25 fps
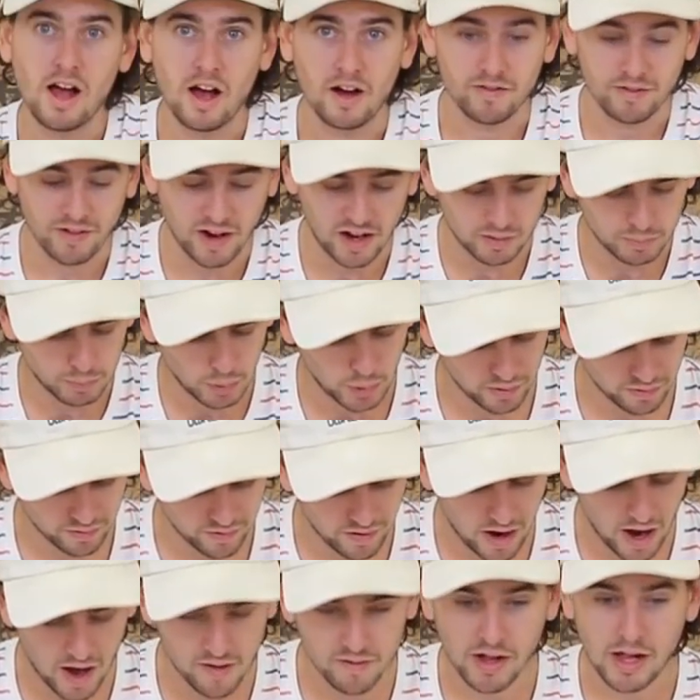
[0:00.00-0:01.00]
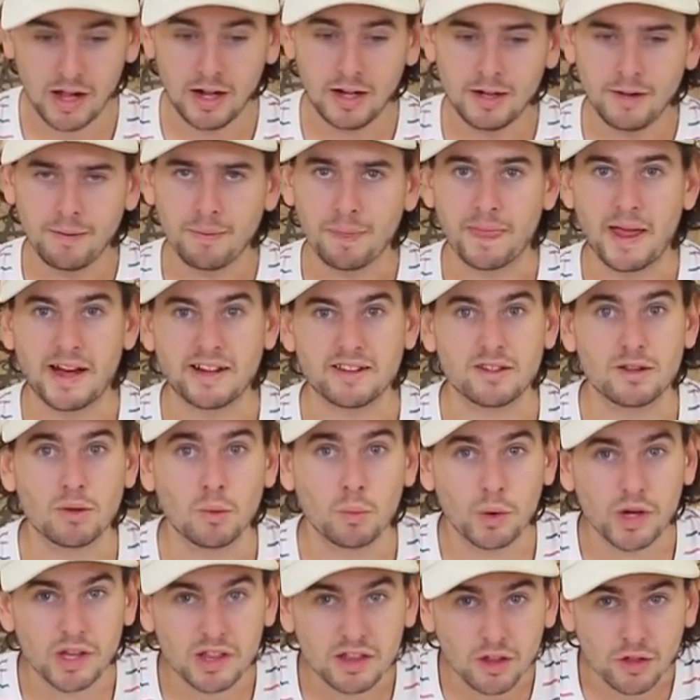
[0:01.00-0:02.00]
a 5.5. That's the
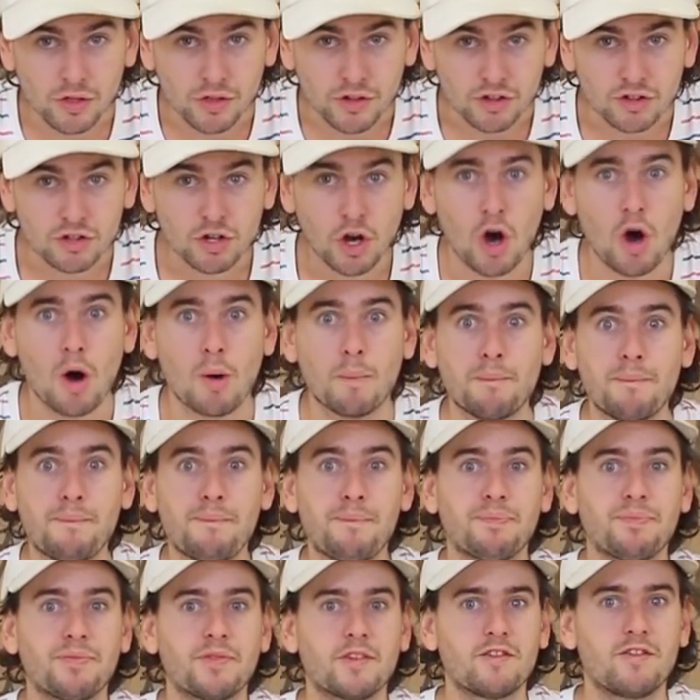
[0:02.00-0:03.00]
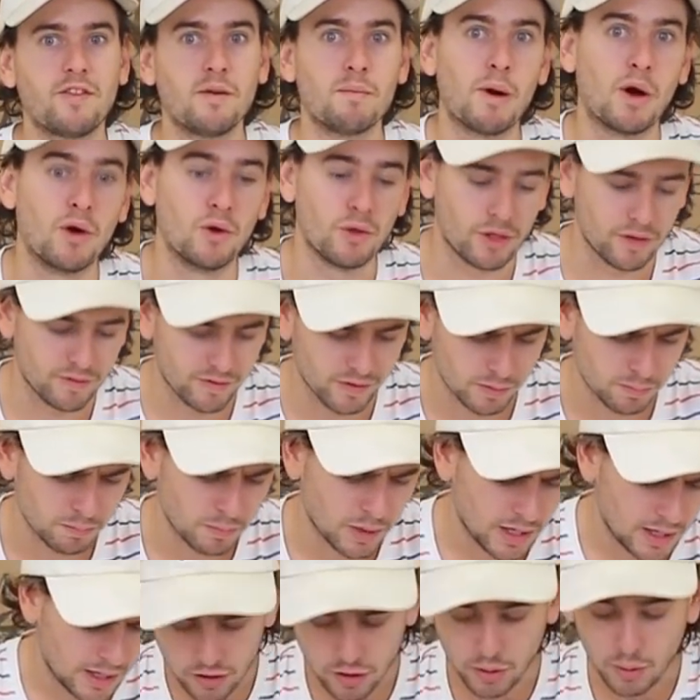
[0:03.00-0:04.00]
width on the top for both of
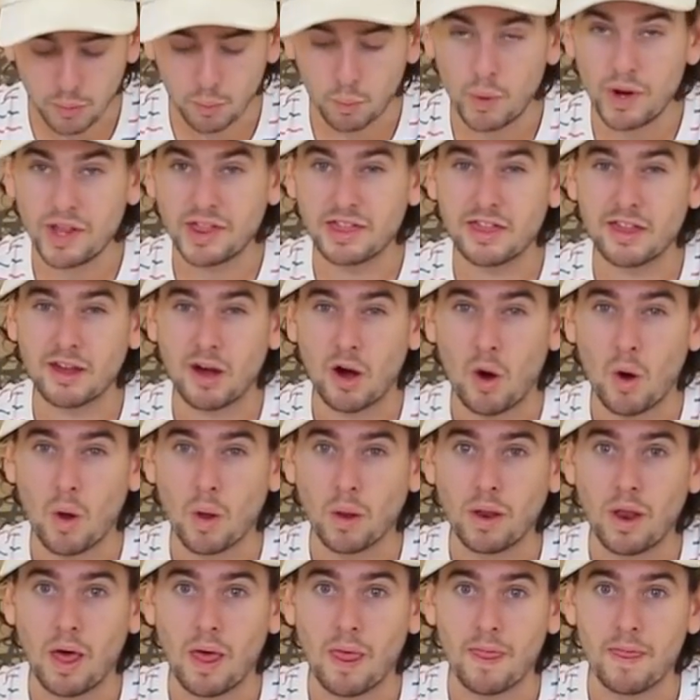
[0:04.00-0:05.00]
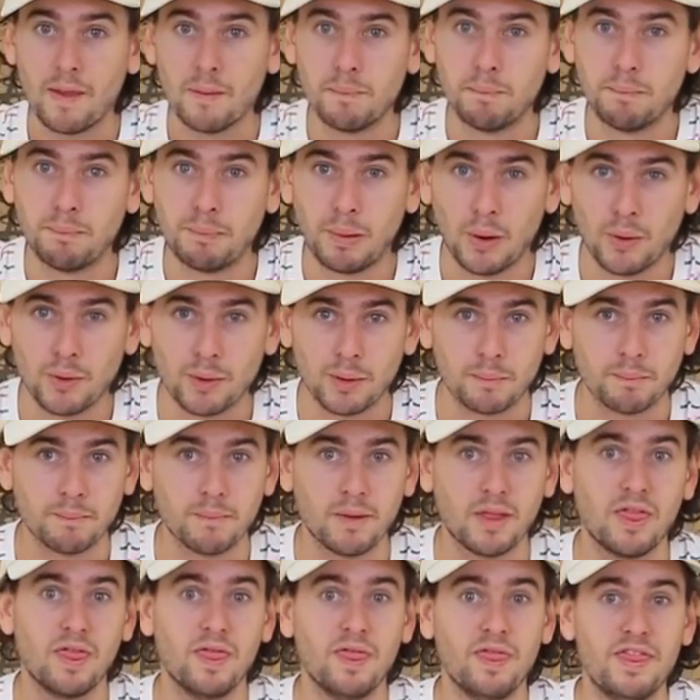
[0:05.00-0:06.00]
them. The width on the
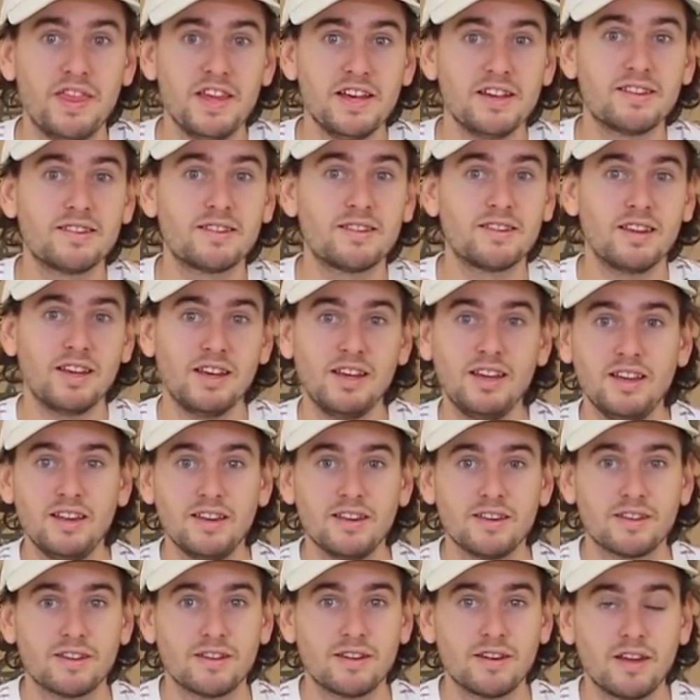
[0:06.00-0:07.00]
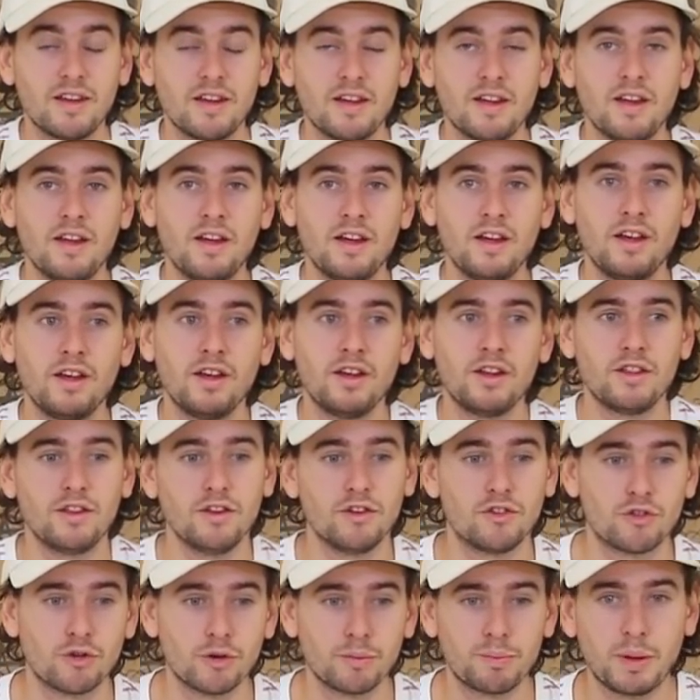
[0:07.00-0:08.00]
bottom, this is
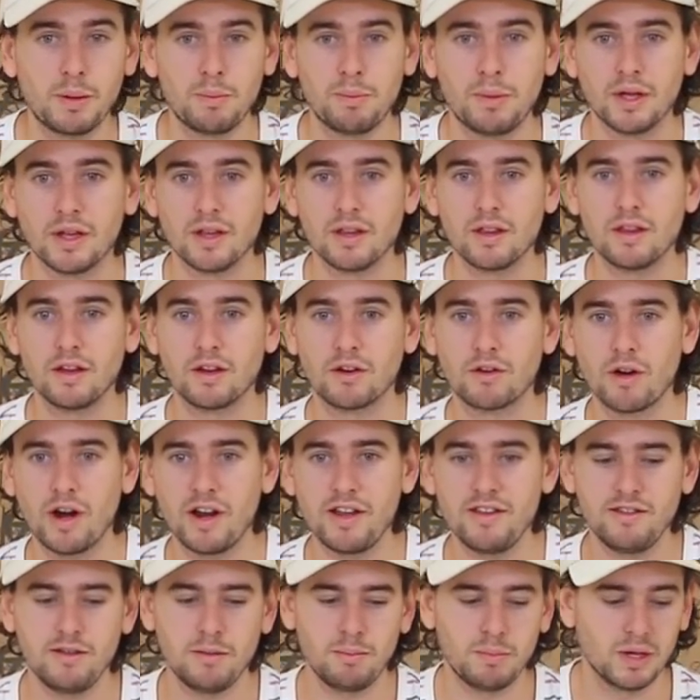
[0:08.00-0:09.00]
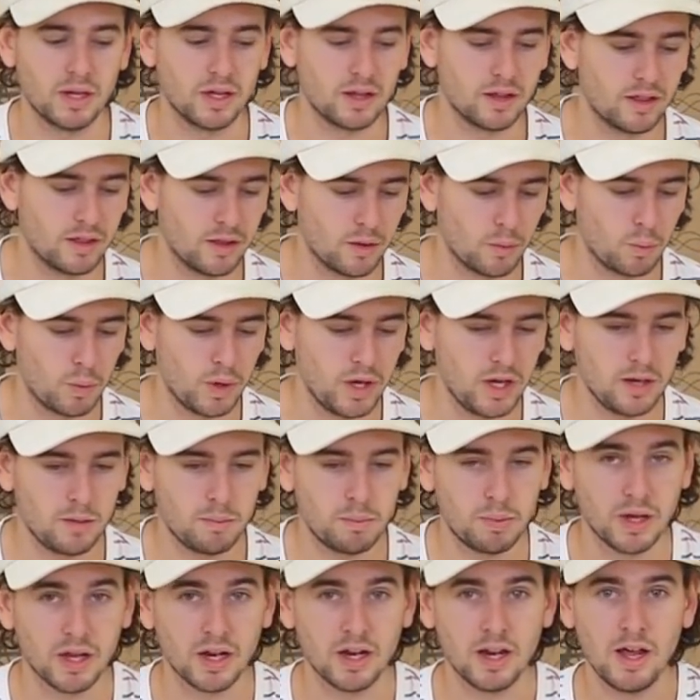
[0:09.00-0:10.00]
the trippy bit, the crazy bit, the
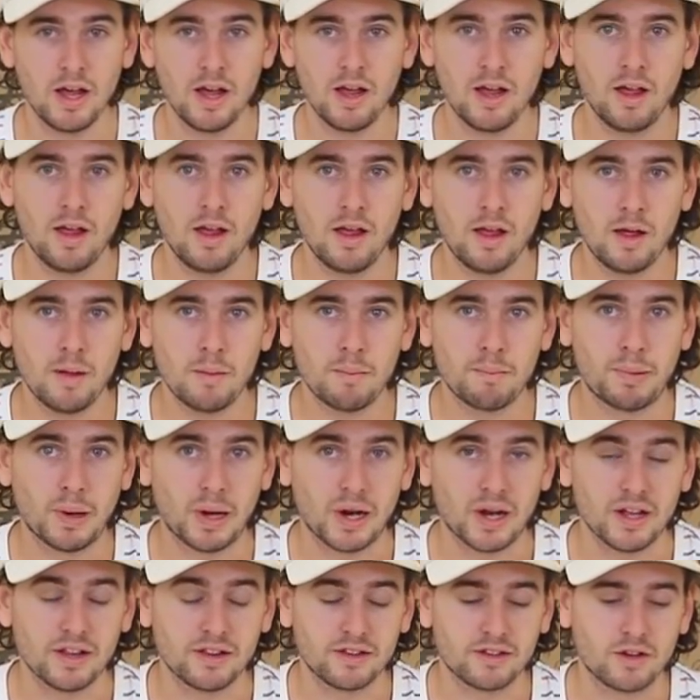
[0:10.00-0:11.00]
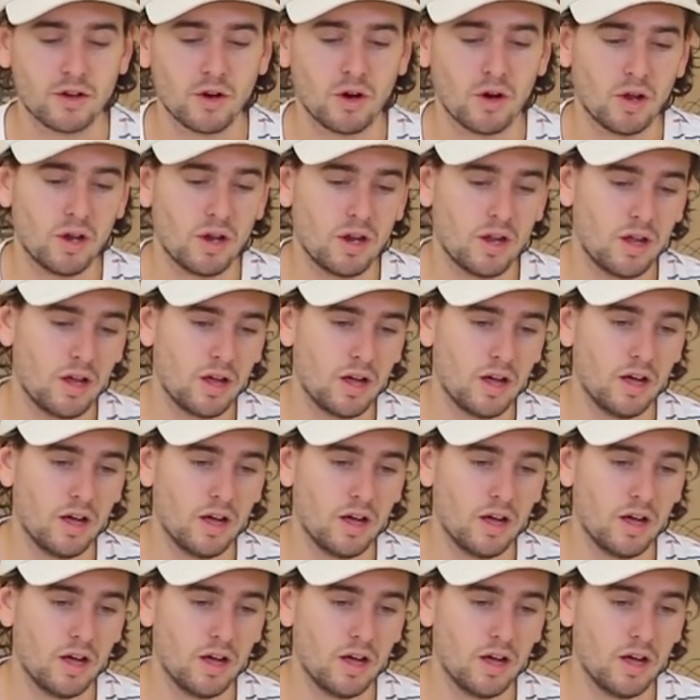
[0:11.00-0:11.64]
weird bit, but it's got